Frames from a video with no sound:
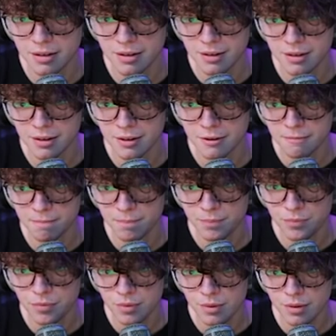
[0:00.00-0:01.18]

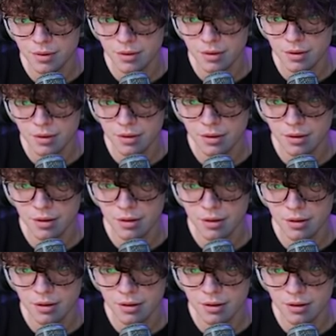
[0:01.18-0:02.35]

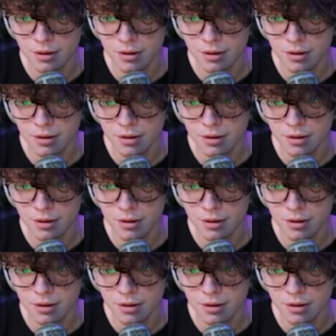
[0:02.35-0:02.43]
Nobody speaks.